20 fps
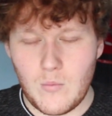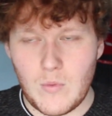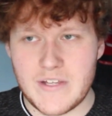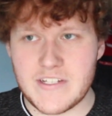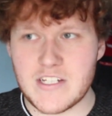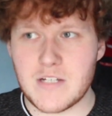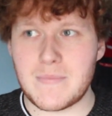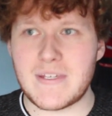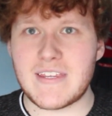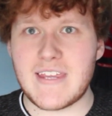
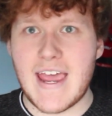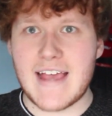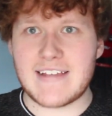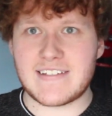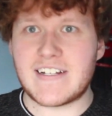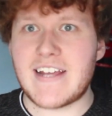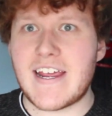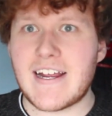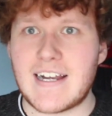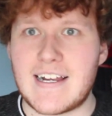it's going to be the
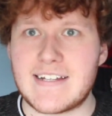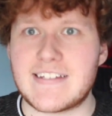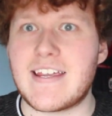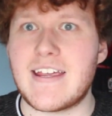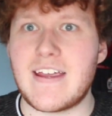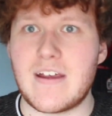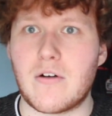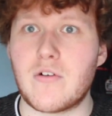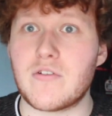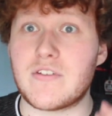S and A-Class
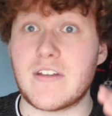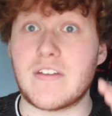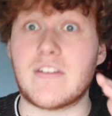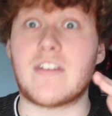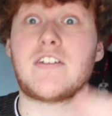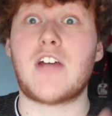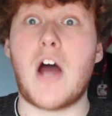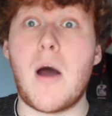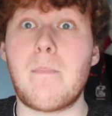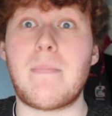heroes and
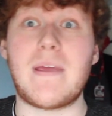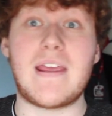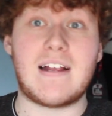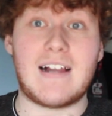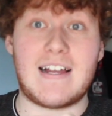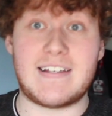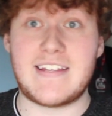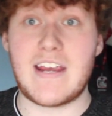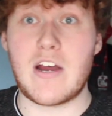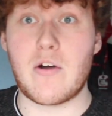the top
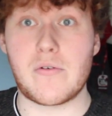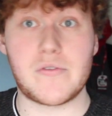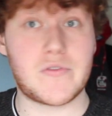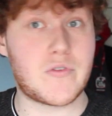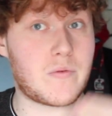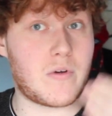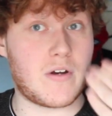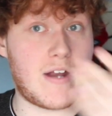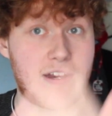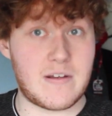B-Class
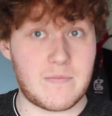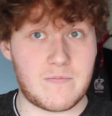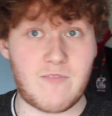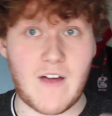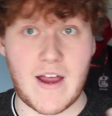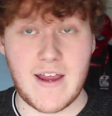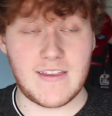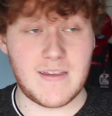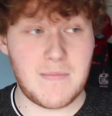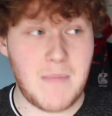heroes who are going to end up
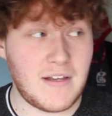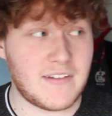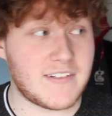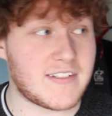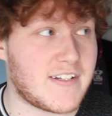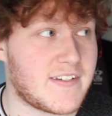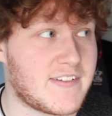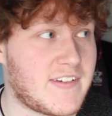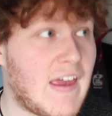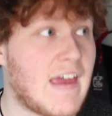fighting the
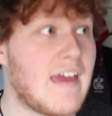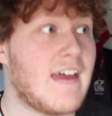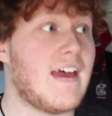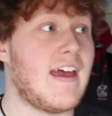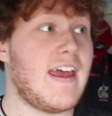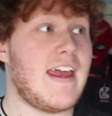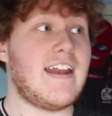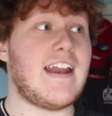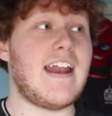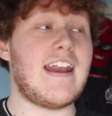monsters.
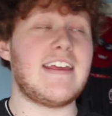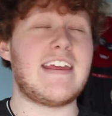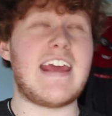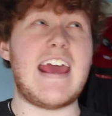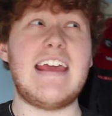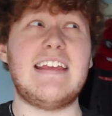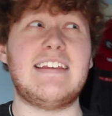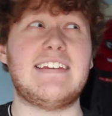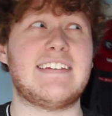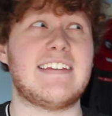In any
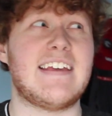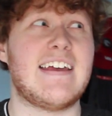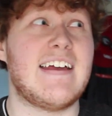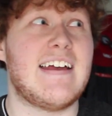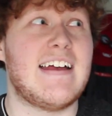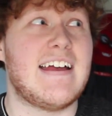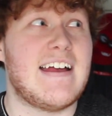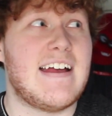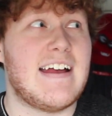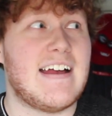case,
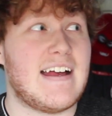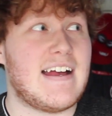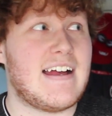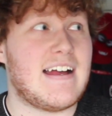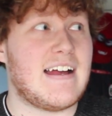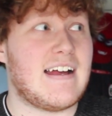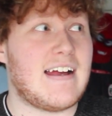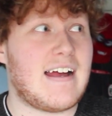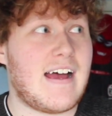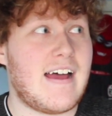
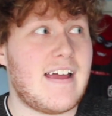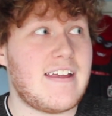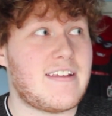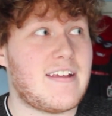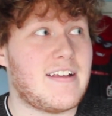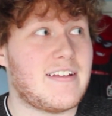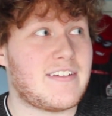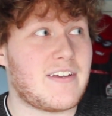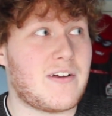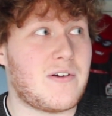
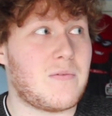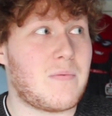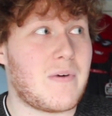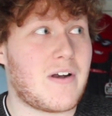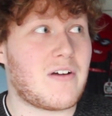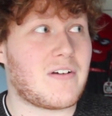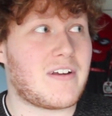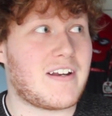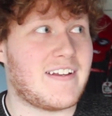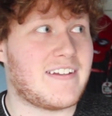so
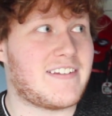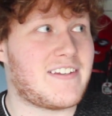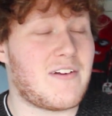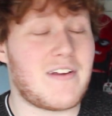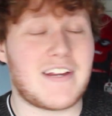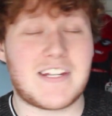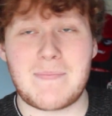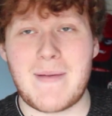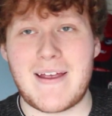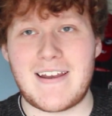we're not going to,
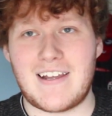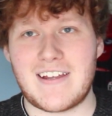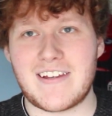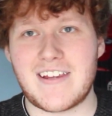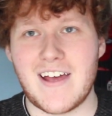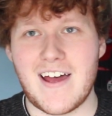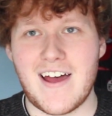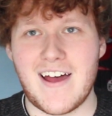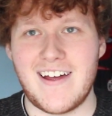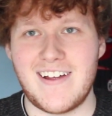don't expect
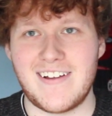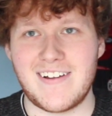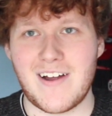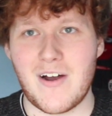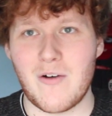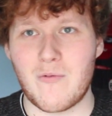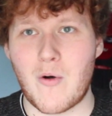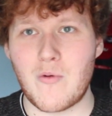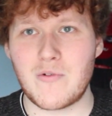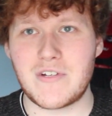like a
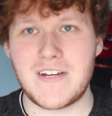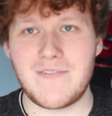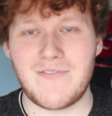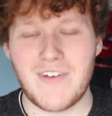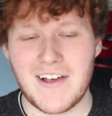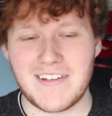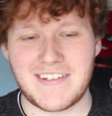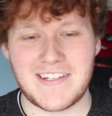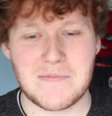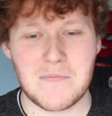Orochi
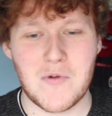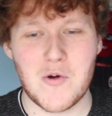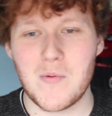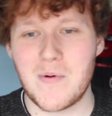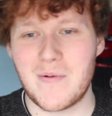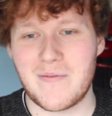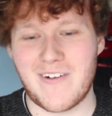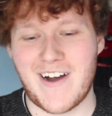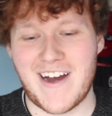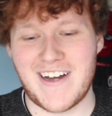versus Moon
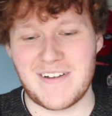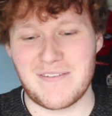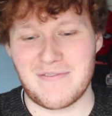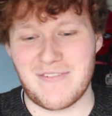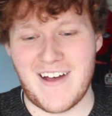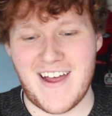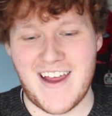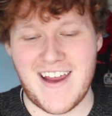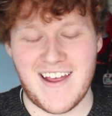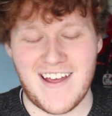Rider
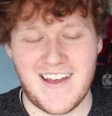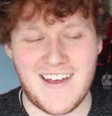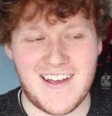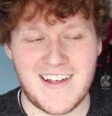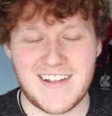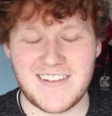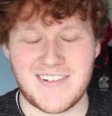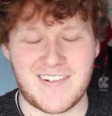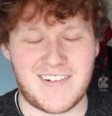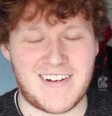fight.
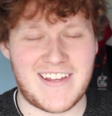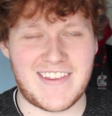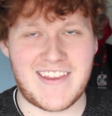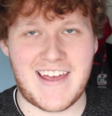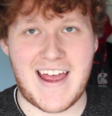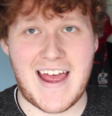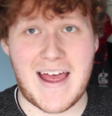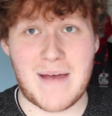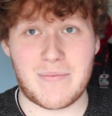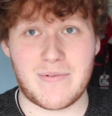Don't let
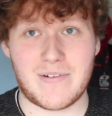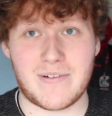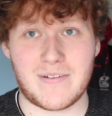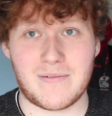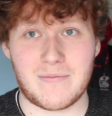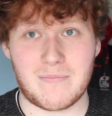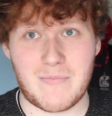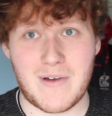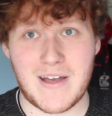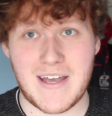that happen.
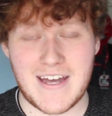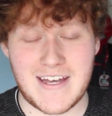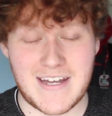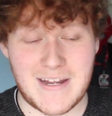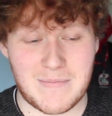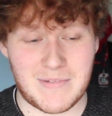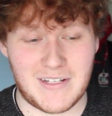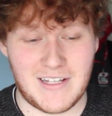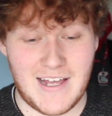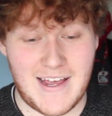We need
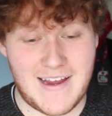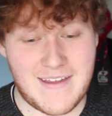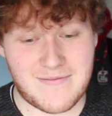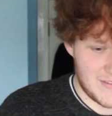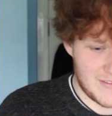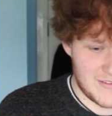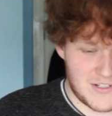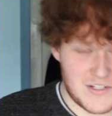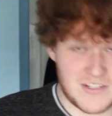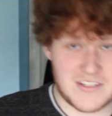him alive.
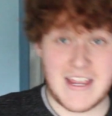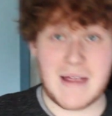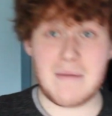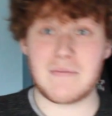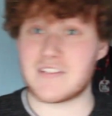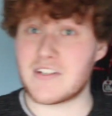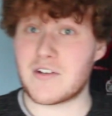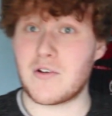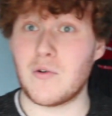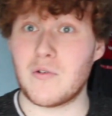Just, that
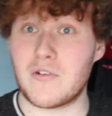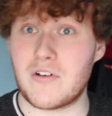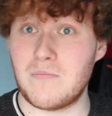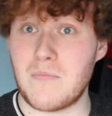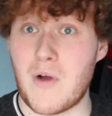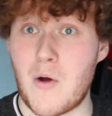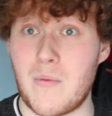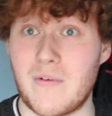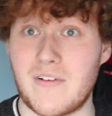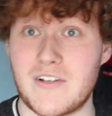was a cool
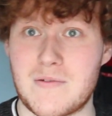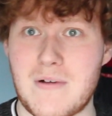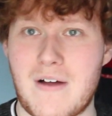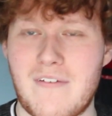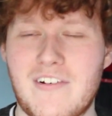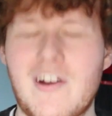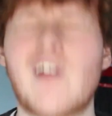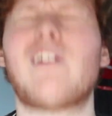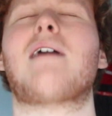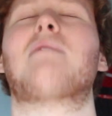moment as well.
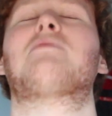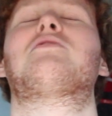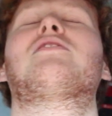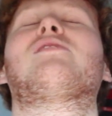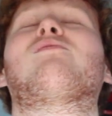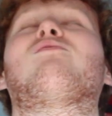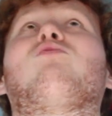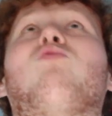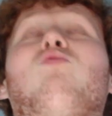I forgot, that was just